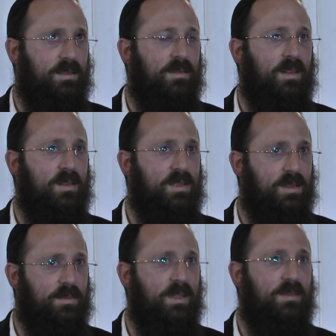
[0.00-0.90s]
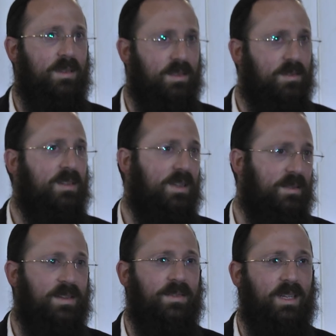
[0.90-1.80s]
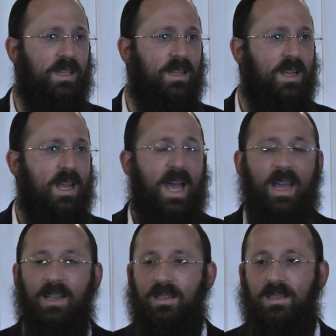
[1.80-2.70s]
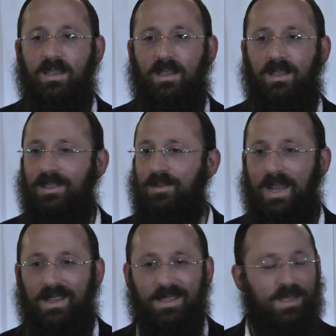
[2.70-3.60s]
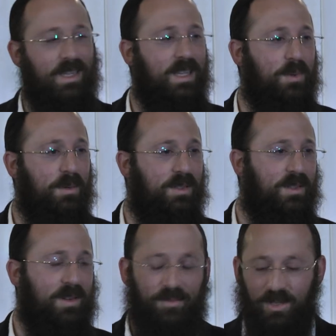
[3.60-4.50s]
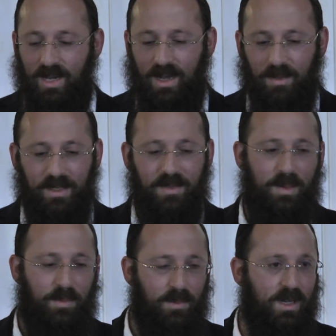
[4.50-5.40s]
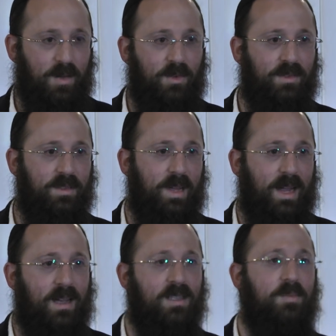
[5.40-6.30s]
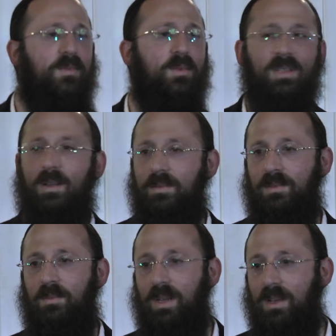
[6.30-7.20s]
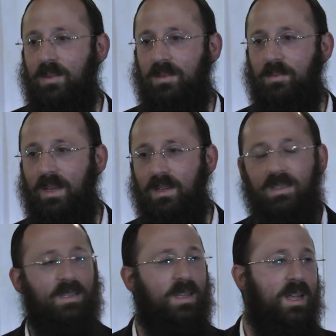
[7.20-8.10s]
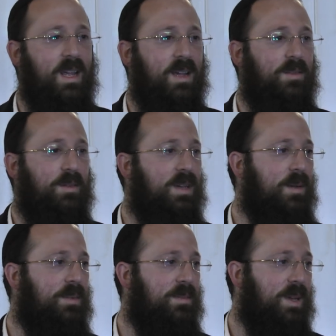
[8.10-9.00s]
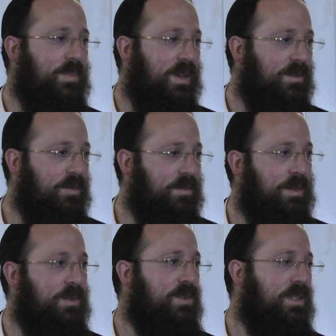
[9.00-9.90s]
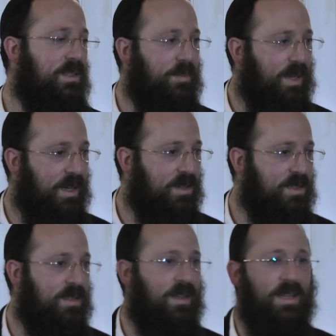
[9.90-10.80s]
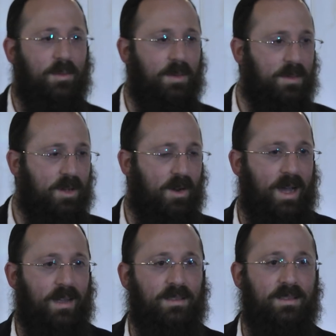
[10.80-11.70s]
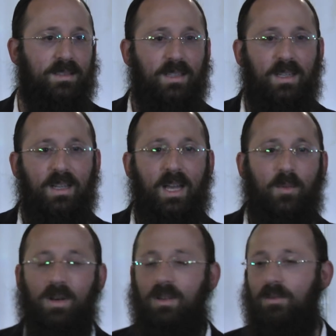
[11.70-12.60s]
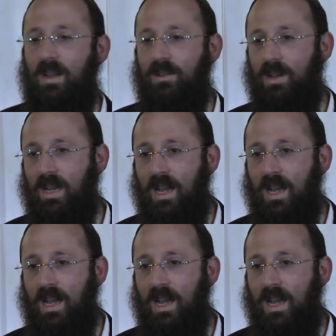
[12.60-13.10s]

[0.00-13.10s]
when I was between 13 and 15, we had this thing that we would do. Every Shabbos, people would come over to my house. Before Shabbos, we'd pick up some beers. We would come into my bedroom, we would drink some beers, and then we would go out and walk around Crown